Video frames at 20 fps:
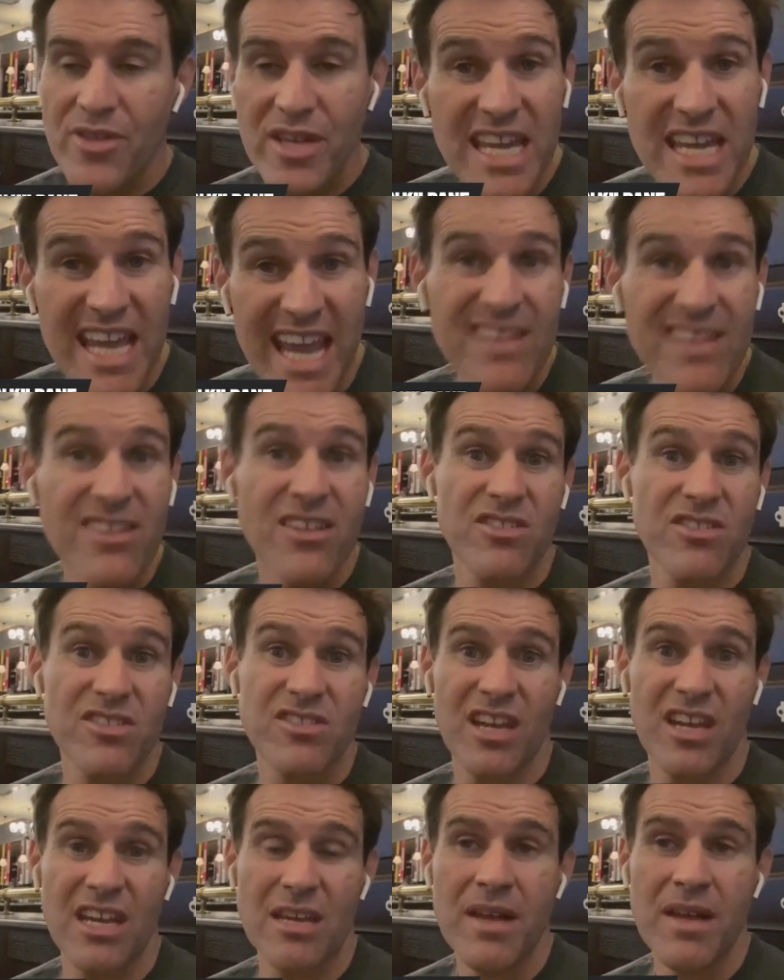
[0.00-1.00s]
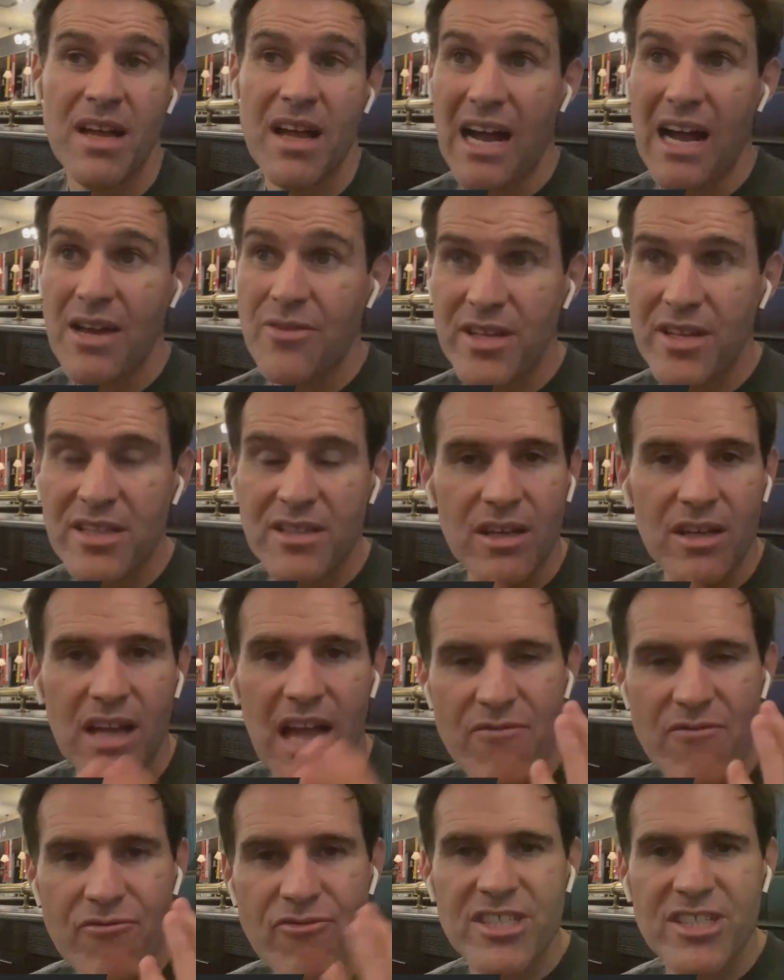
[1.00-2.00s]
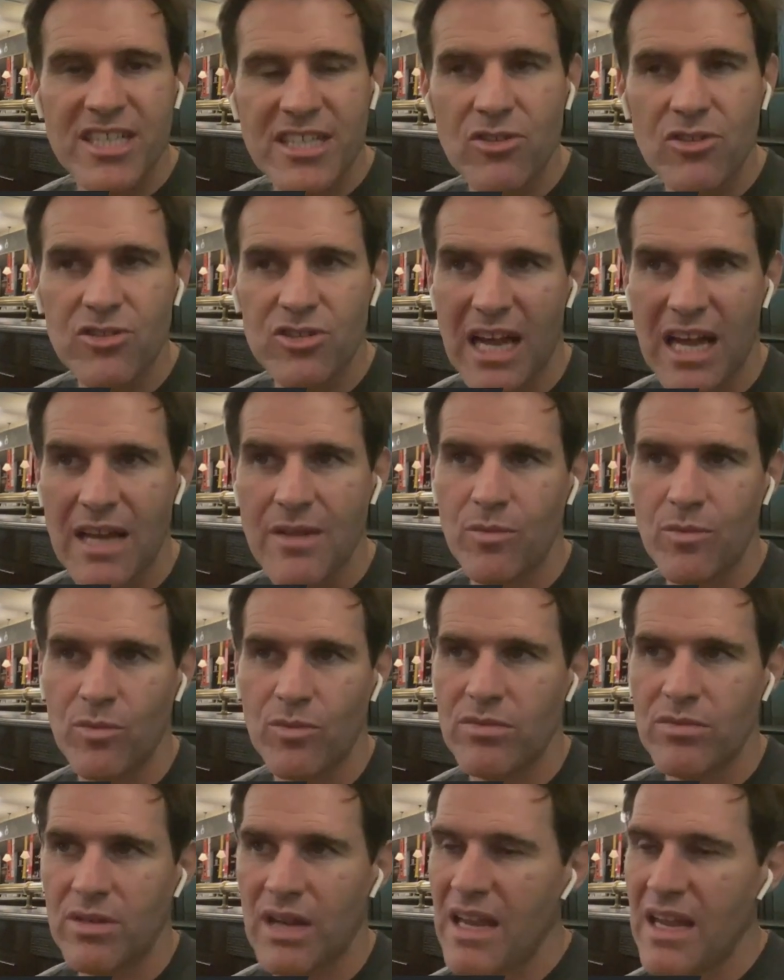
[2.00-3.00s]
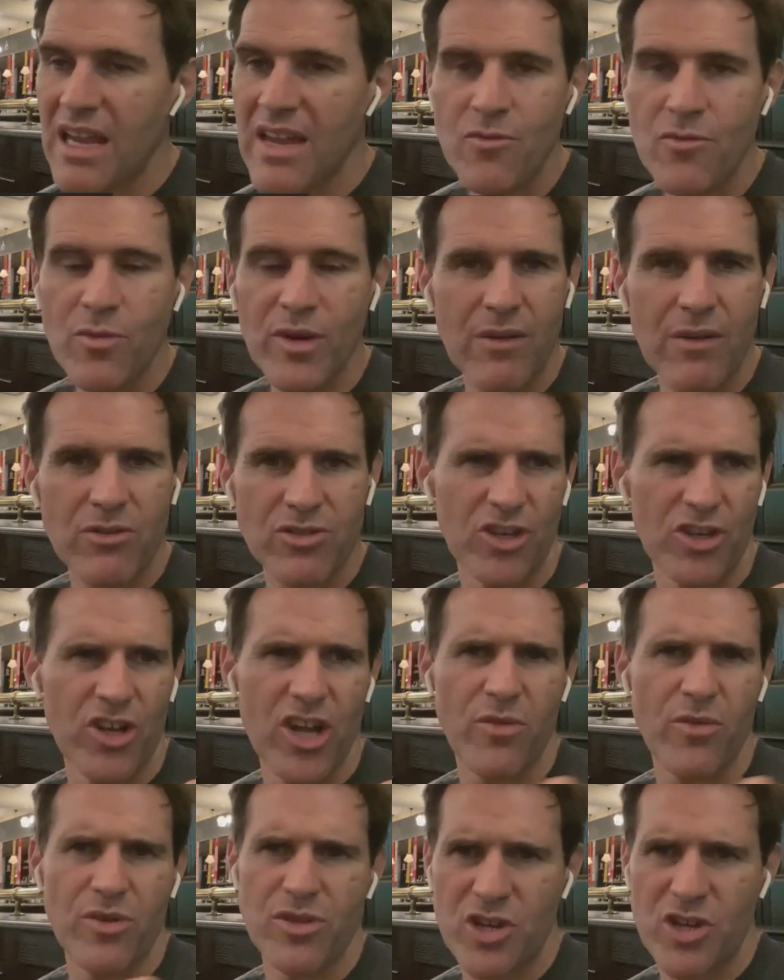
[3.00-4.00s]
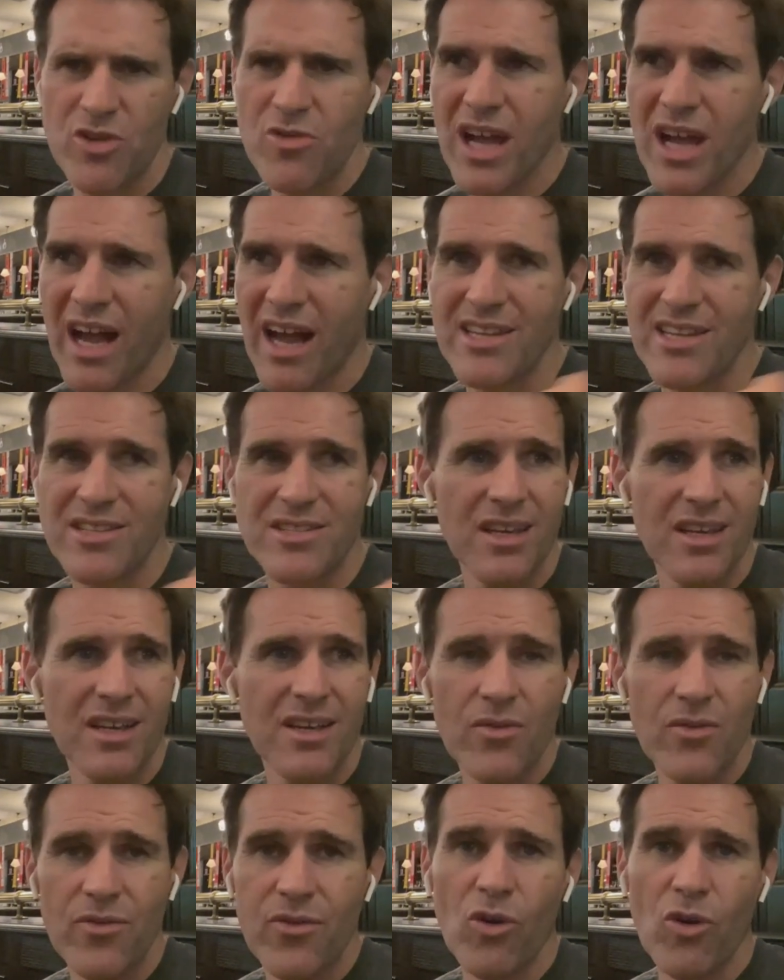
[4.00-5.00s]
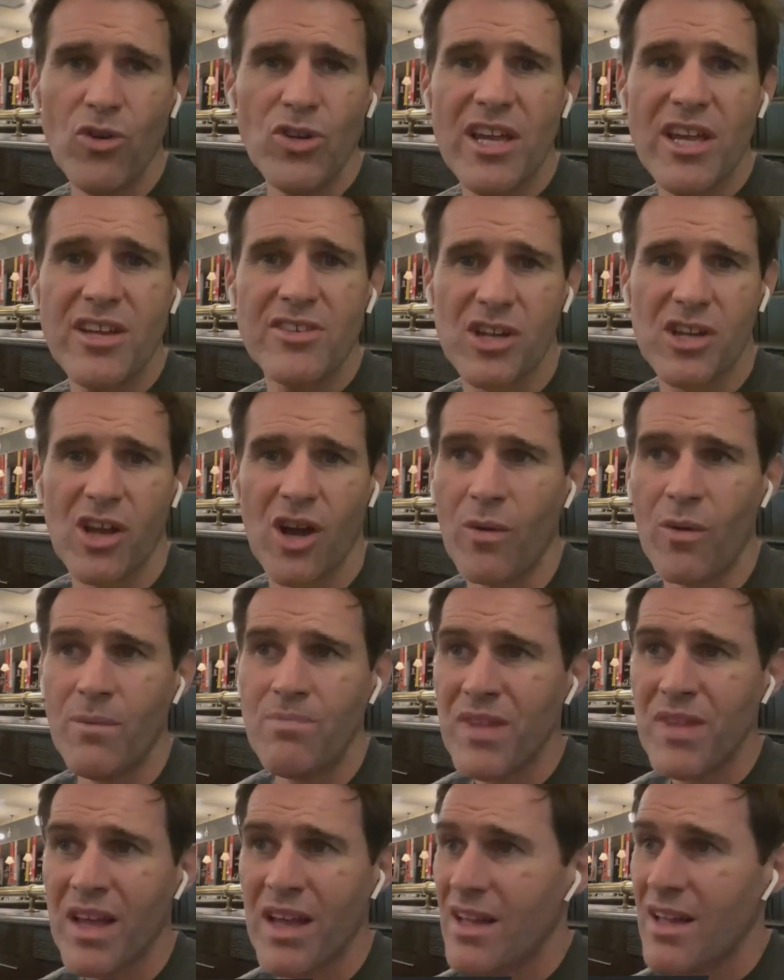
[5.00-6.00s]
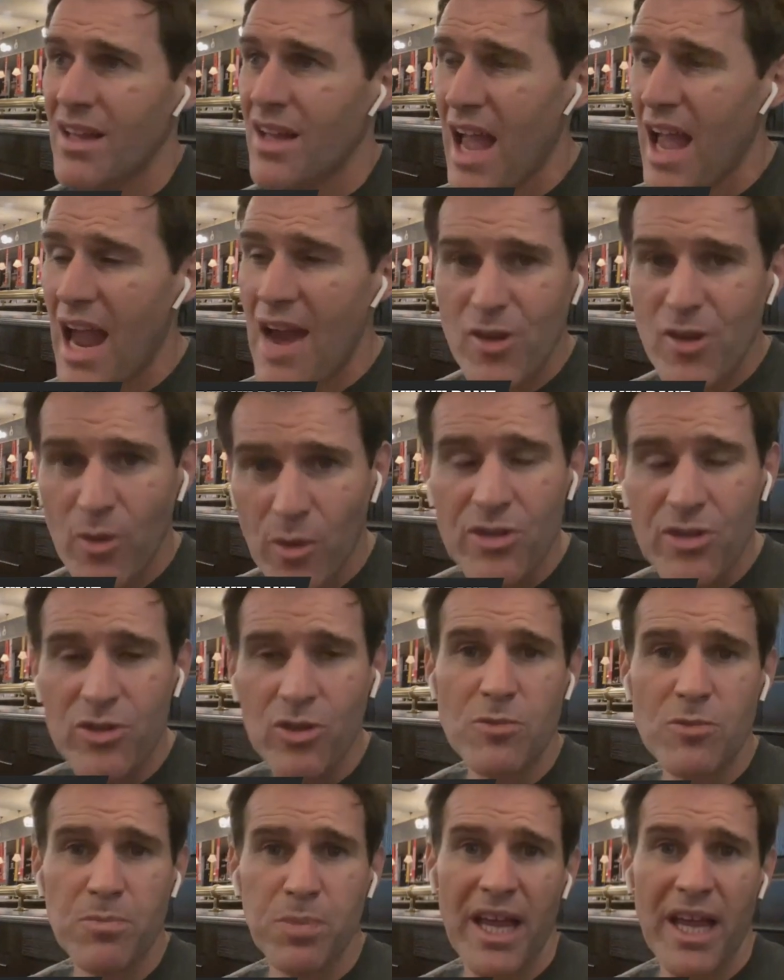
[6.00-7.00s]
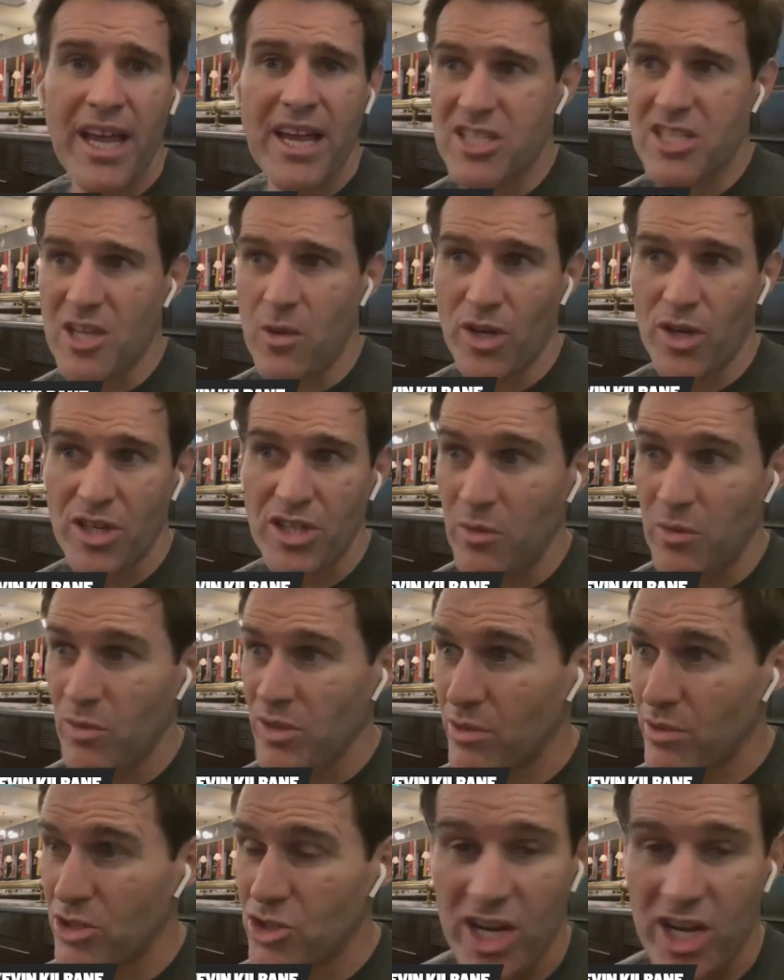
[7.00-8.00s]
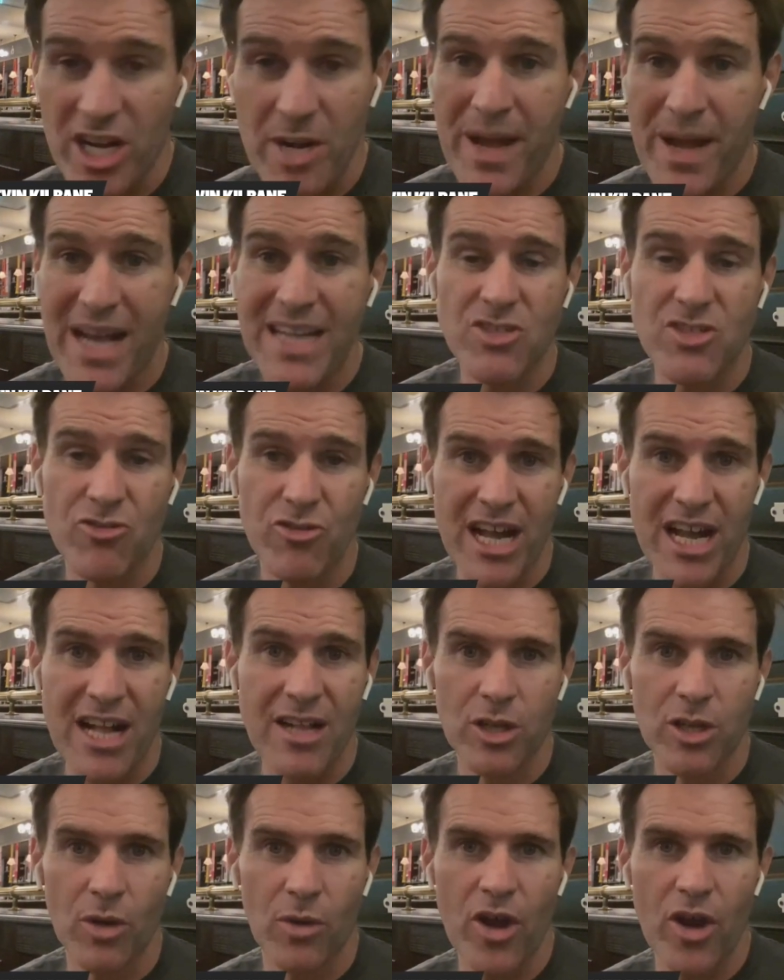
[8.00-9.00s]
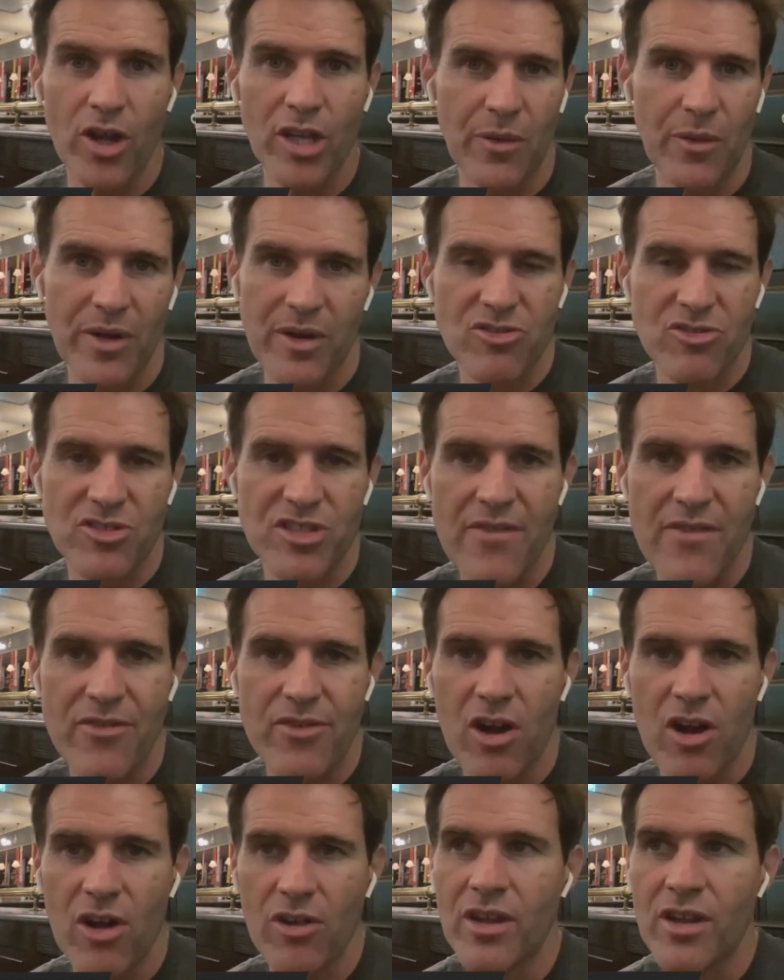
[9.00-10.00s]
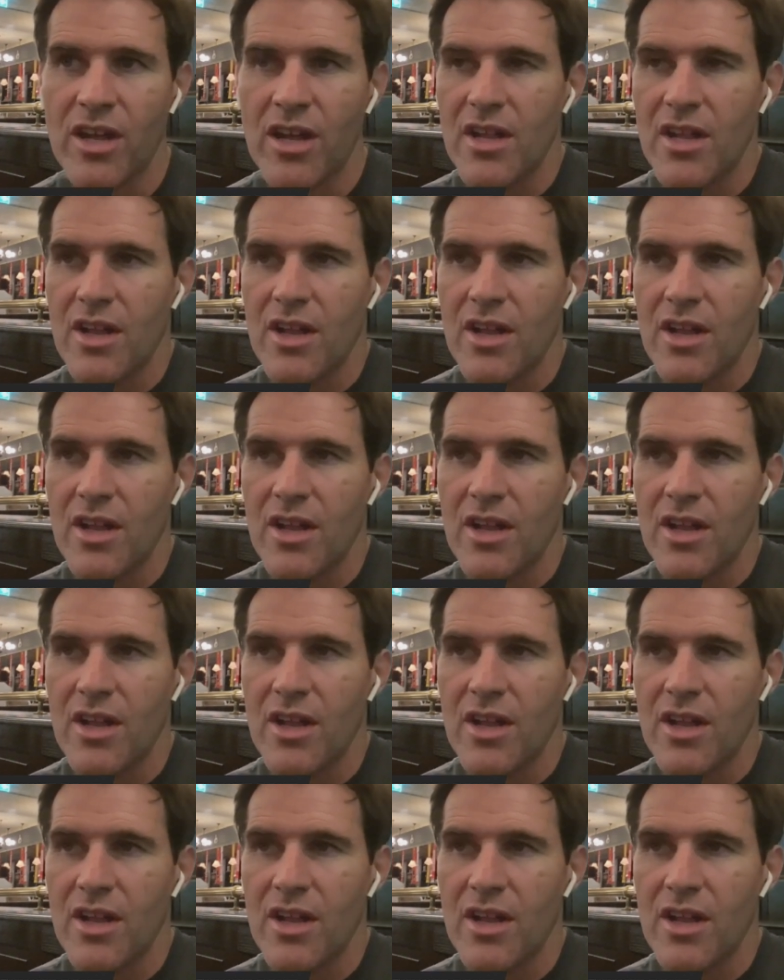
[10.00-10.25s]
I think he hindered the team. I think that every single time, even when I was on air with you guys four years ago, every one of those players, they wanted, they were, they were trying to pass to Ronaldo early when it was never on.